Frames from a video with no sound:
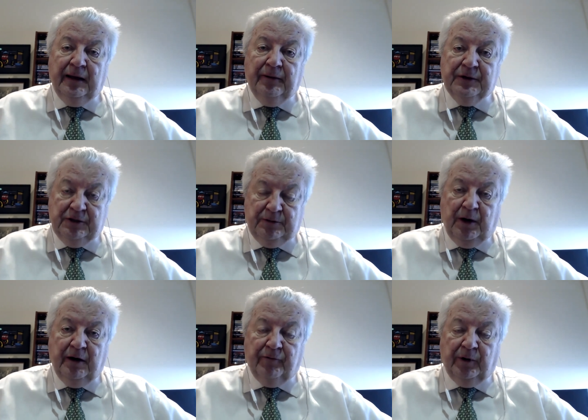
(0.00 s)
which is
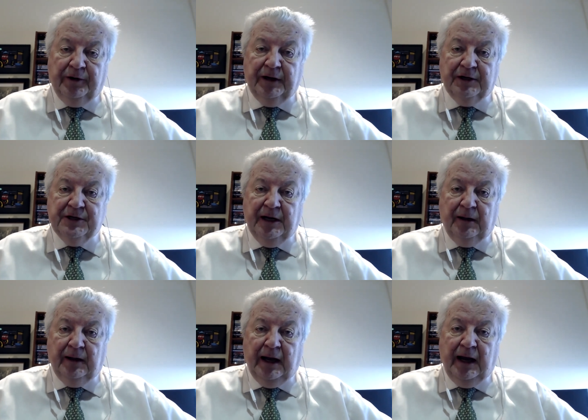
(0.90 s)
part of Royal Dutch Shell.
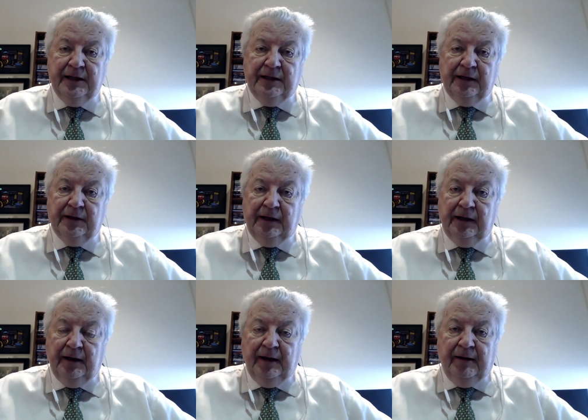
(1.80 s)
I think the
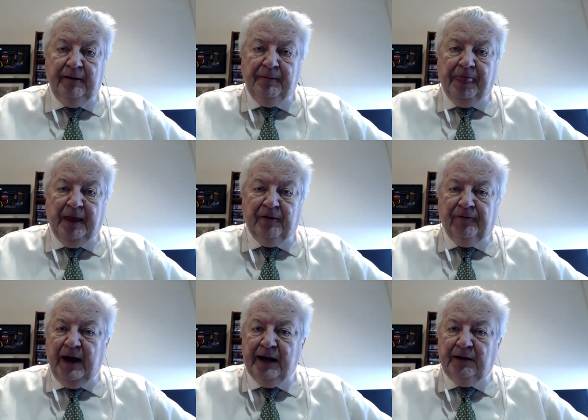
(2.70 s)

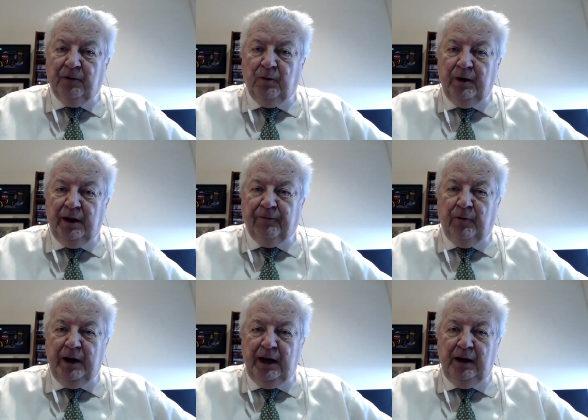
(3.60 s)
fact that if
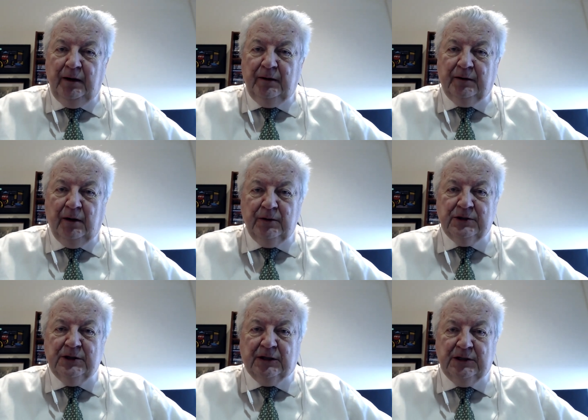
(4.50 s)
we don't
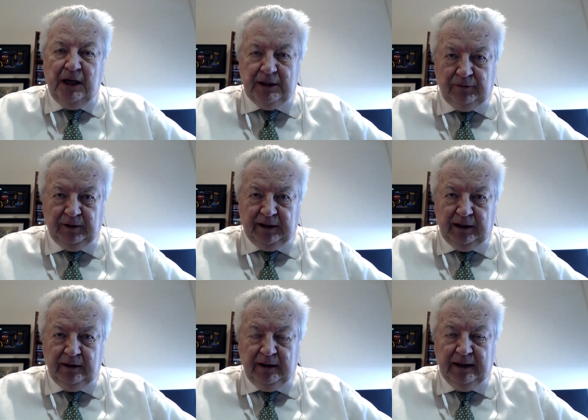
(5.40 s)
successfully
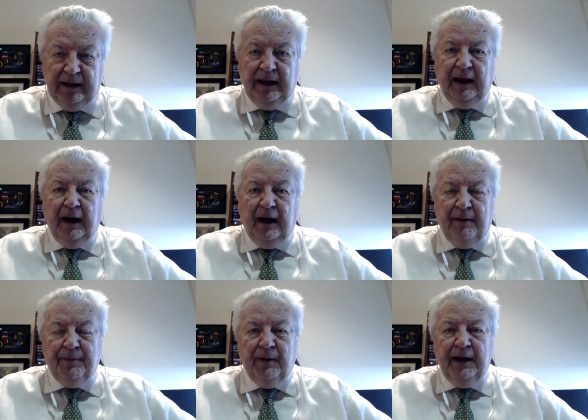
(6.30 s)

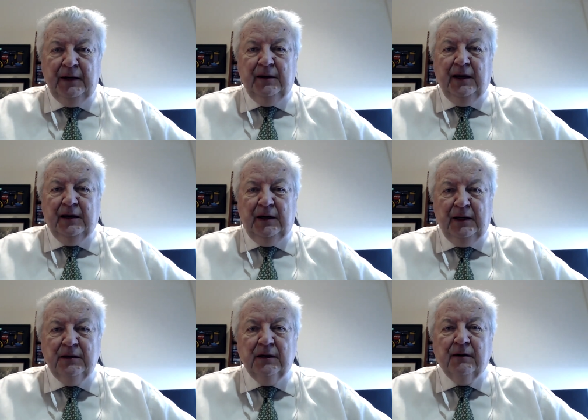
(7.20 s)
operate and
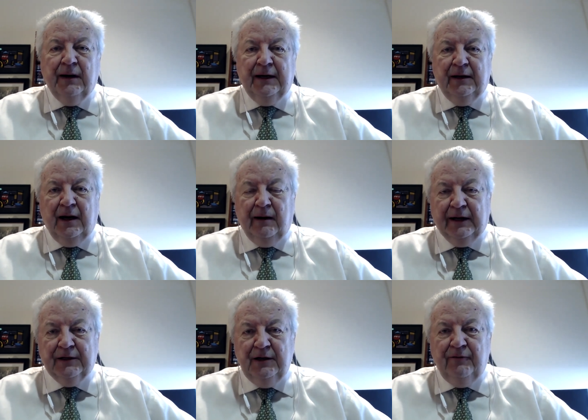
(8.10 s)
integrate our
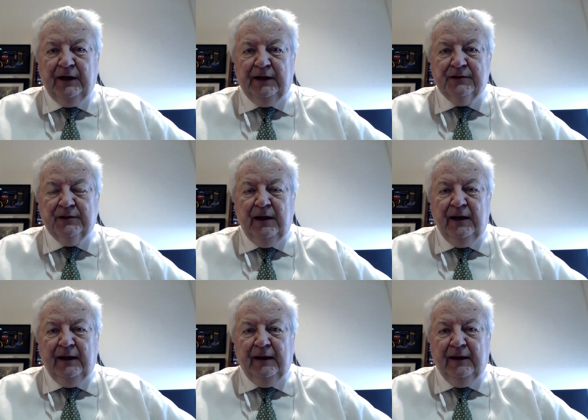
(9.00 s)
activities
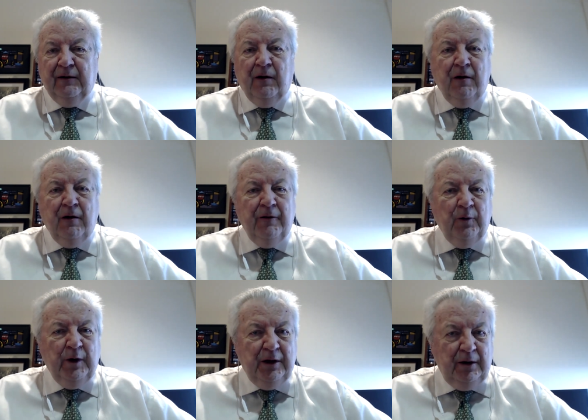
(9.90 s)
in all
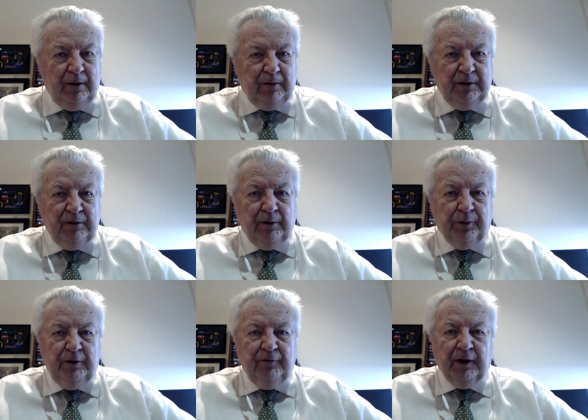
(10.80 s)
that we do to
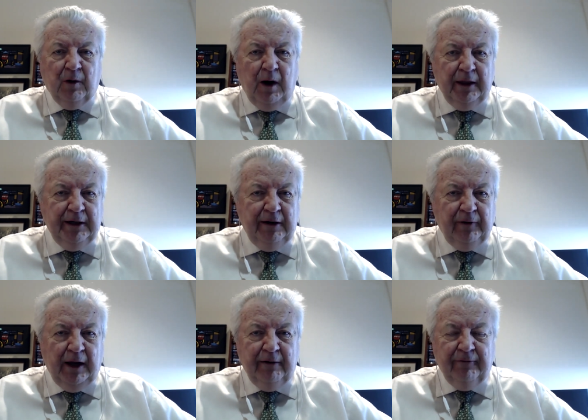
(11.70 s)
improve the quality of
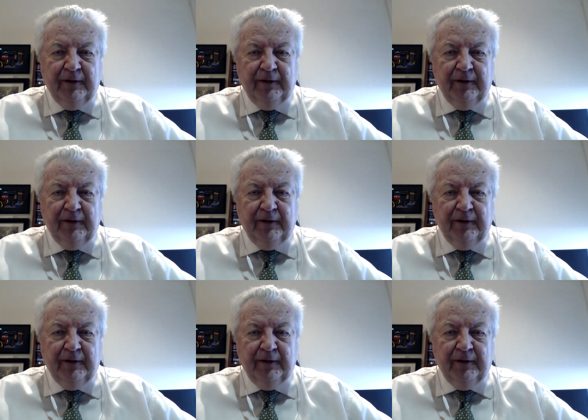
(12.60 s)
life,